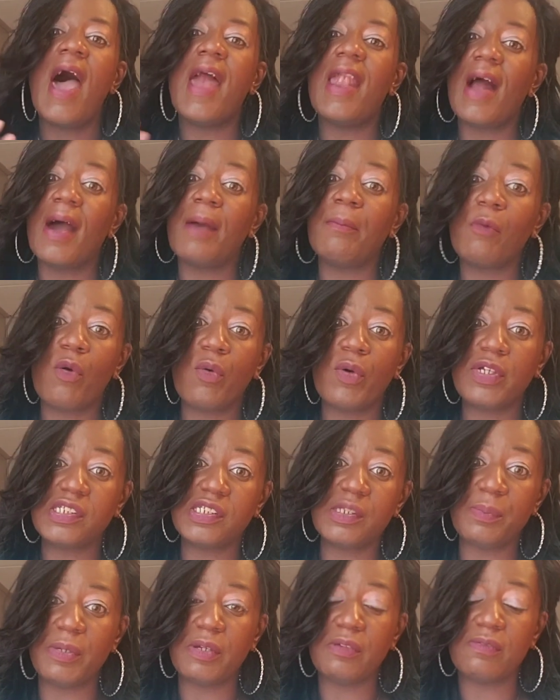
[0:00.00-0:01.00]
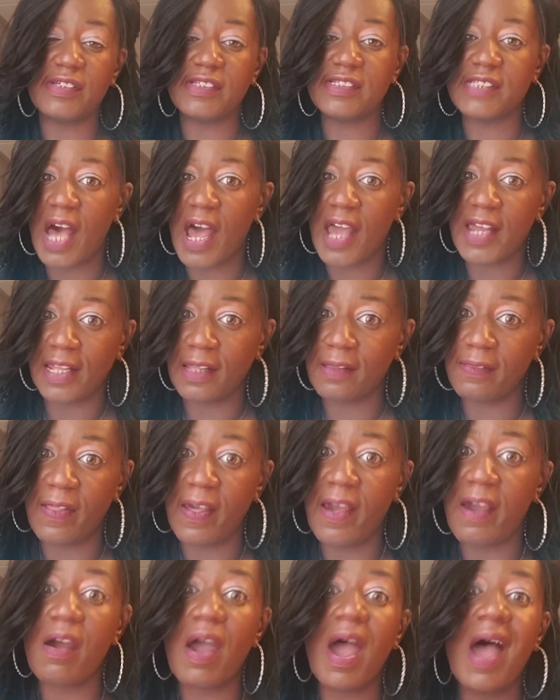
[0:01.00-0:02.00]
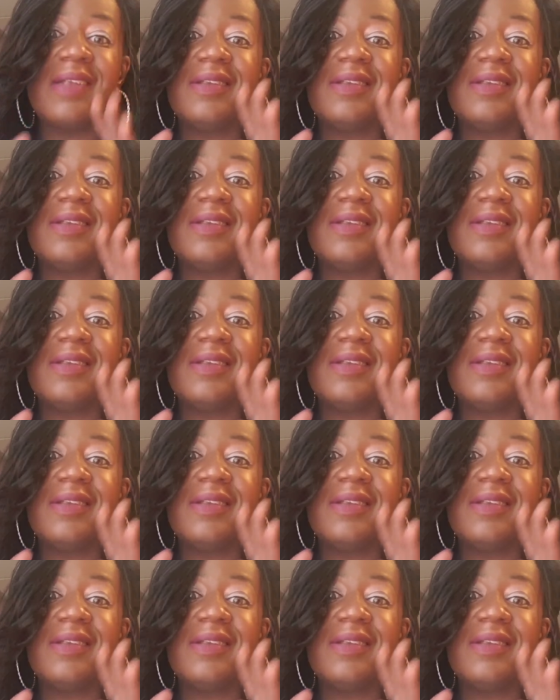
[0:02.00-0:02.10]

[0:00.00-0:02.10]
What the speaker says: and I'm going to be residing there